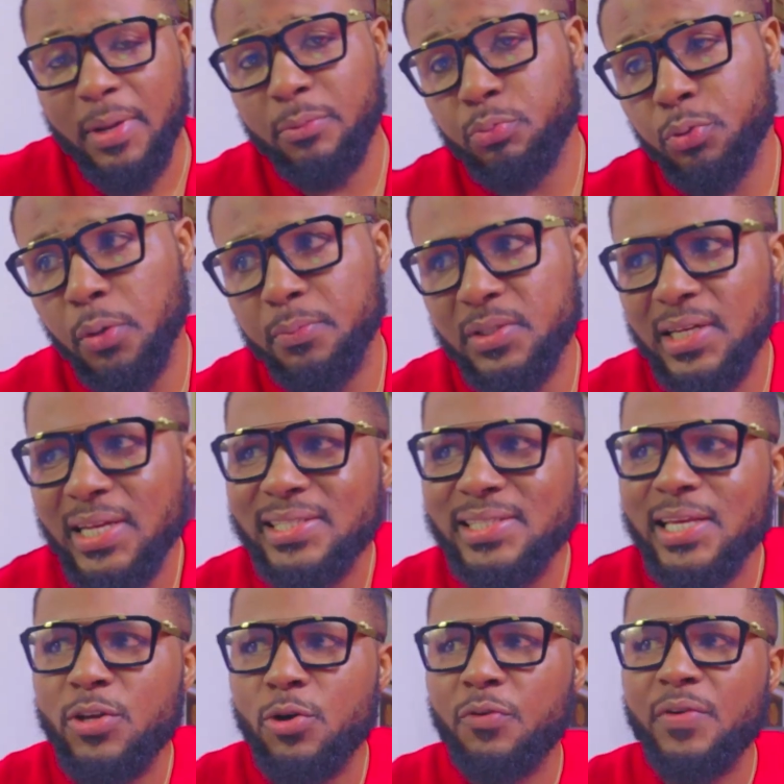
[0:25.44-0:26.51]
command prompt, let's
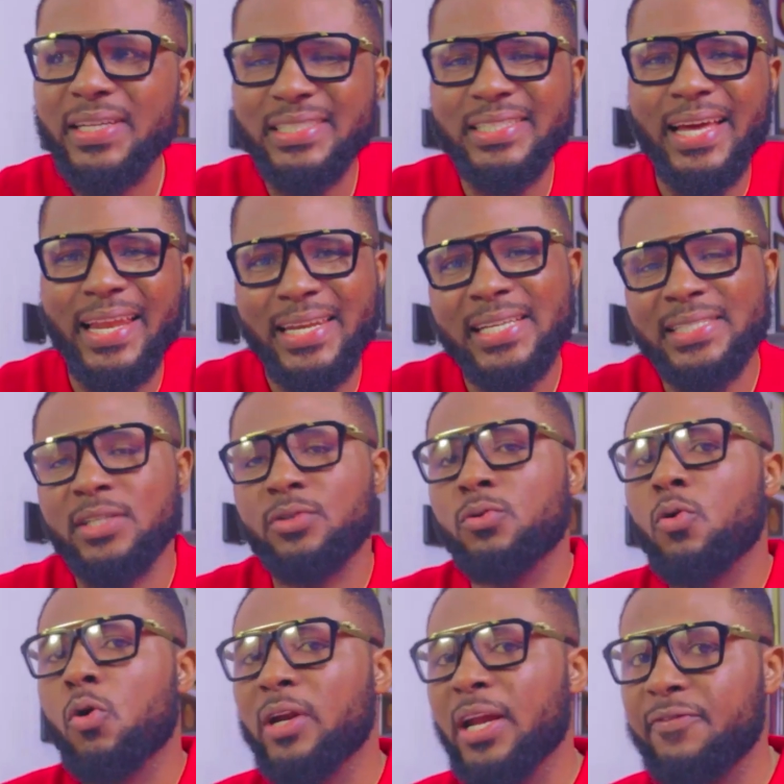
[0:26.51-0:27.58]
say you're writing an
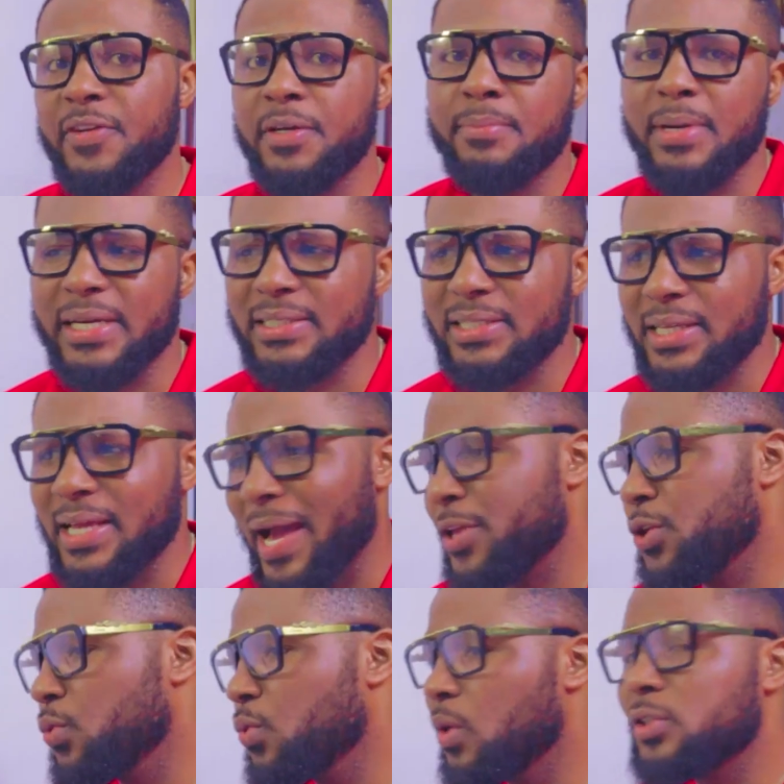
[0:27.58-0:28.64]
article on affiliate marketing
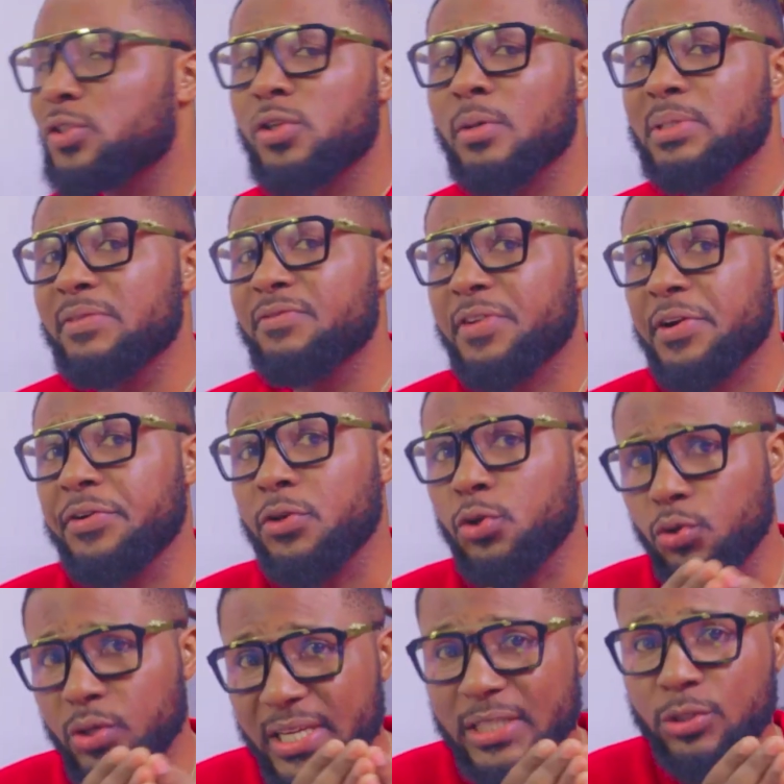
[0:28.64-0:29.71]
and you want something very
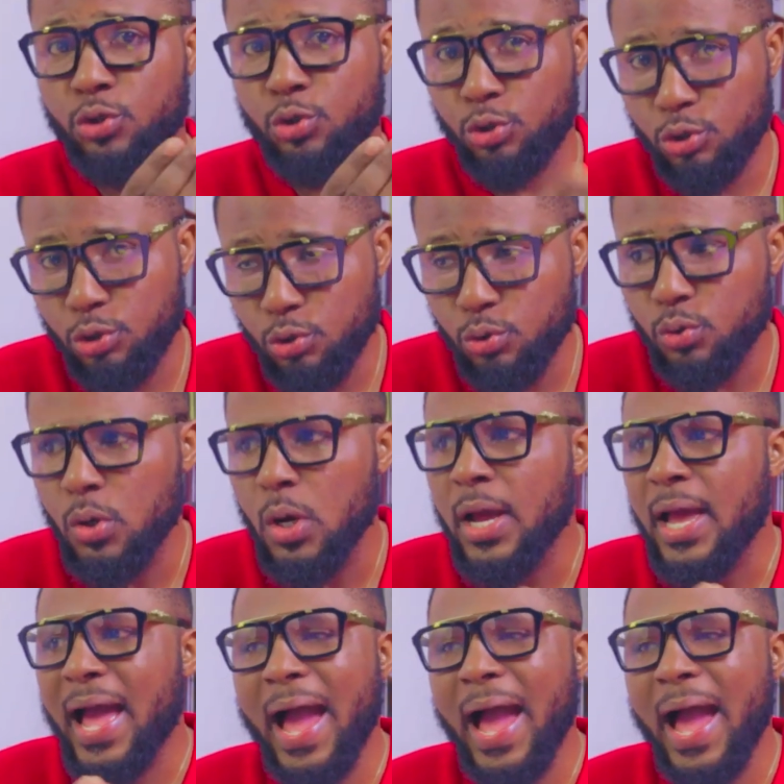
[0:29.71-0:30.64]
unique to you